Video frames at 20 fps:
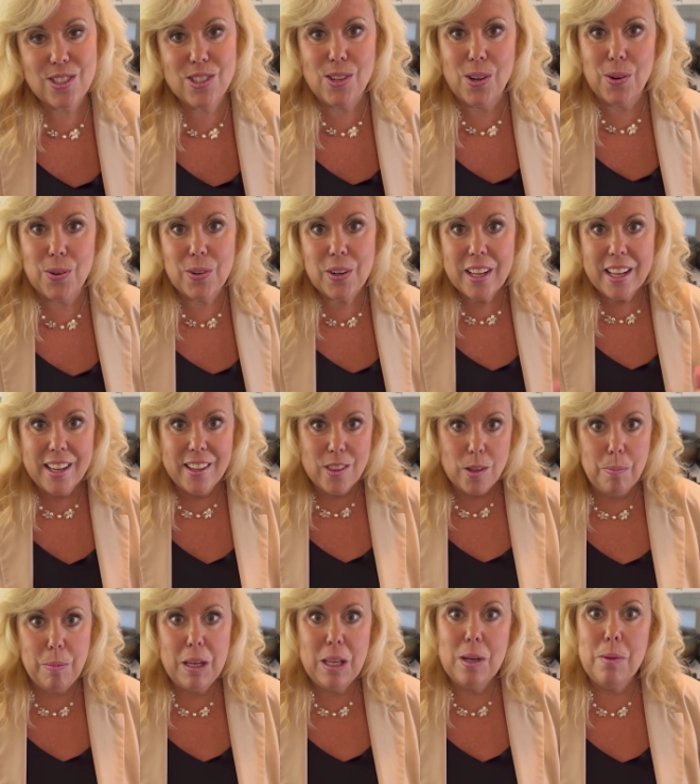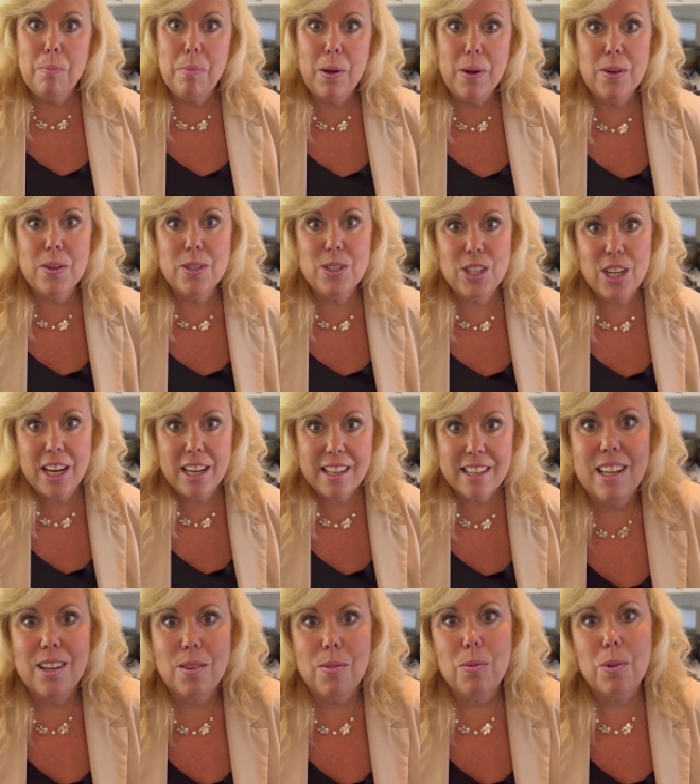So the peanut butter shake
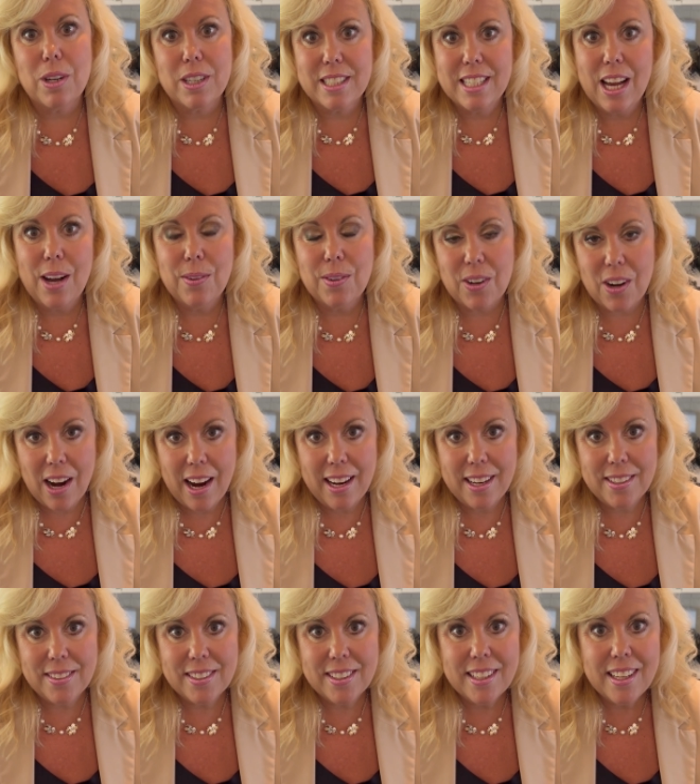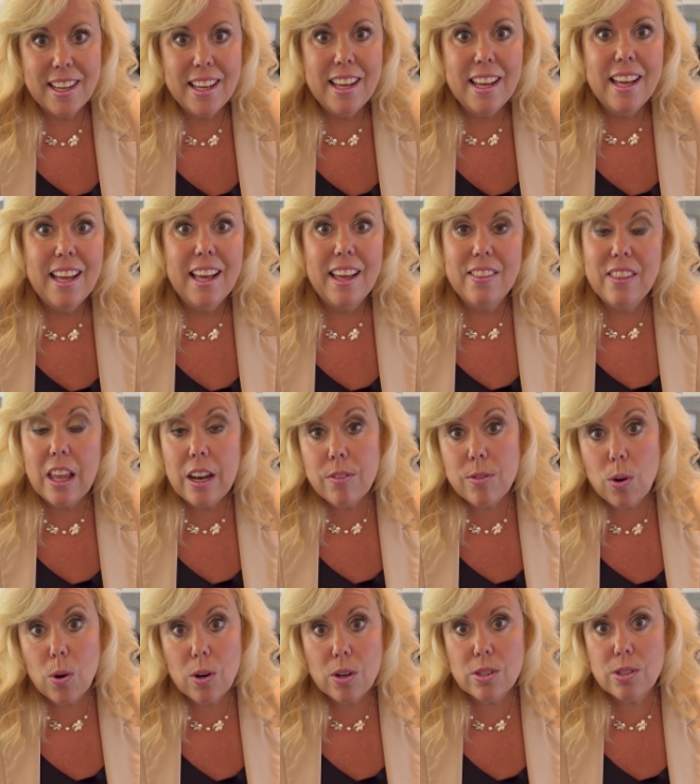worked out great. And then of
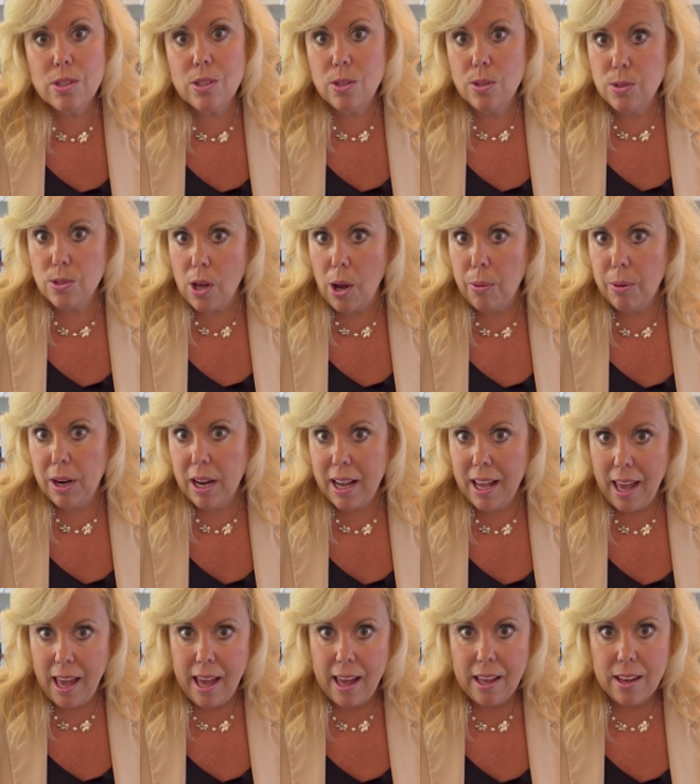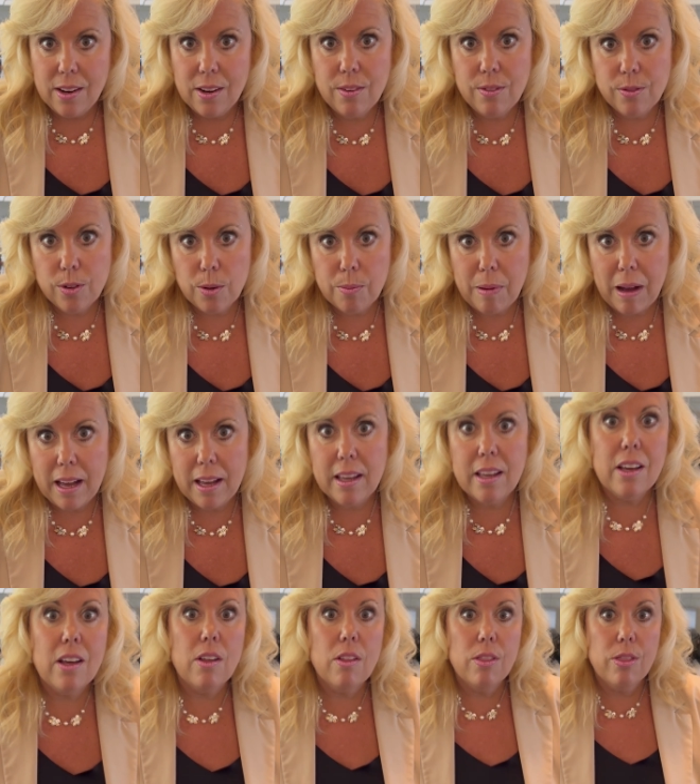course, you saw what I had for
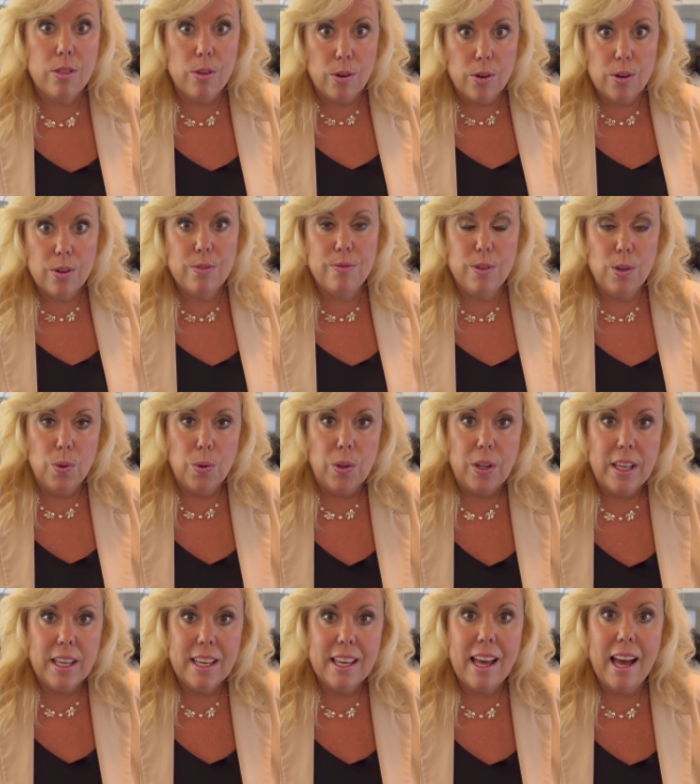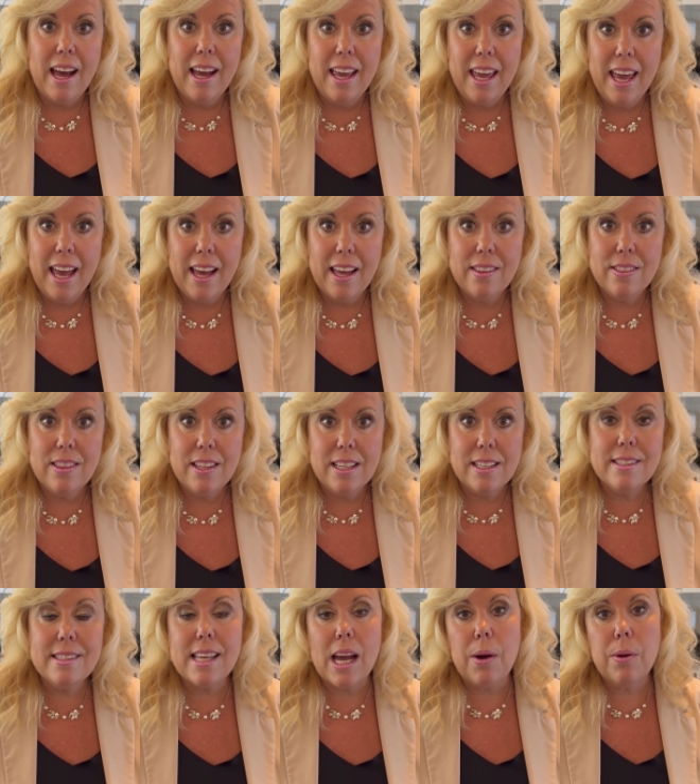my third fueling. I had the
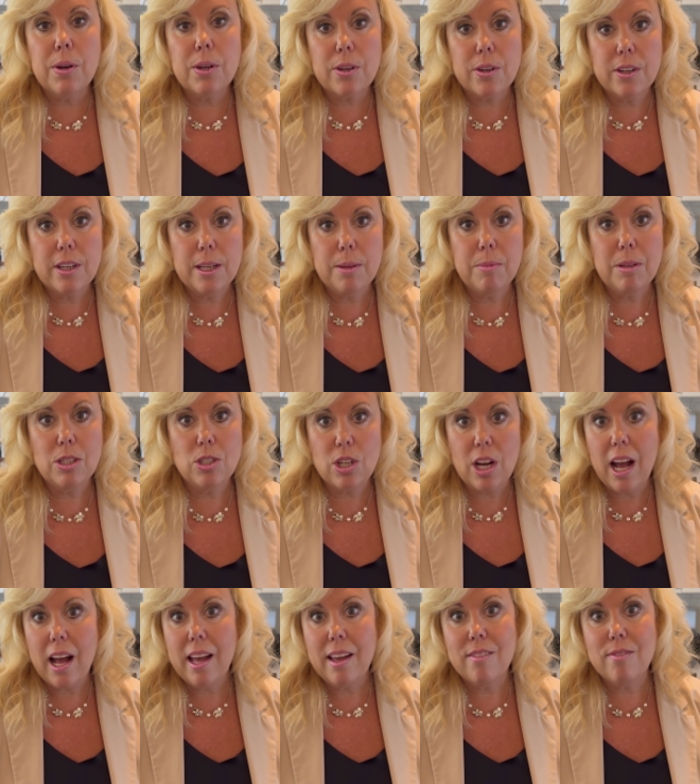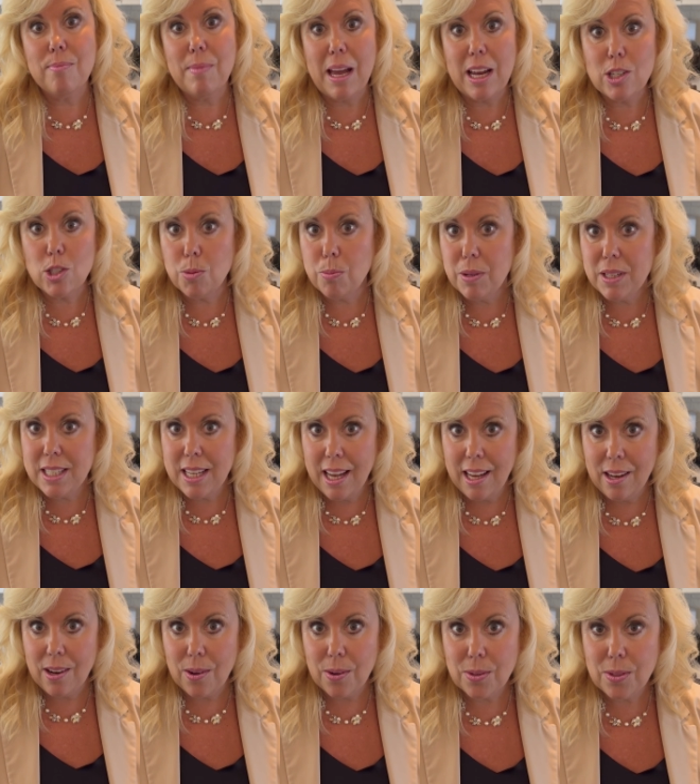sour cream and chive mashed
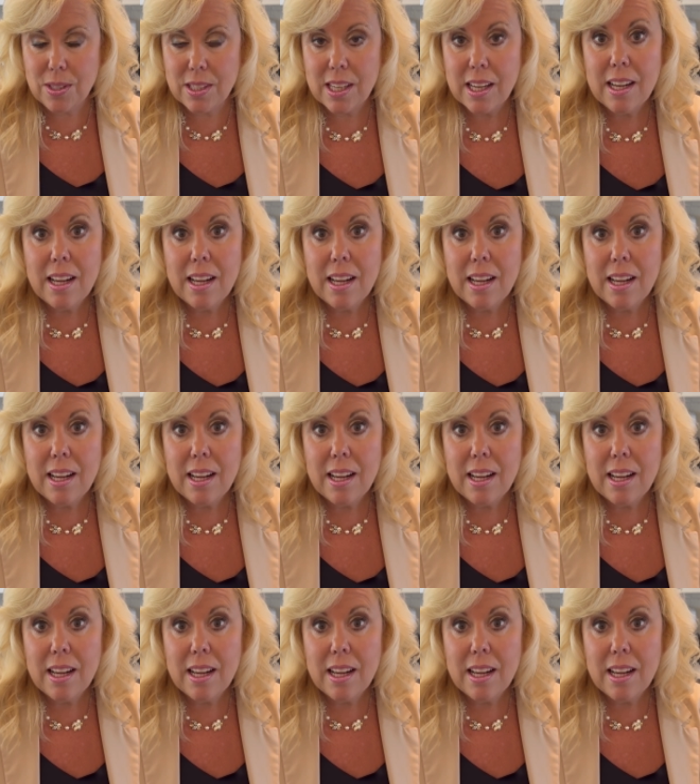potatoes.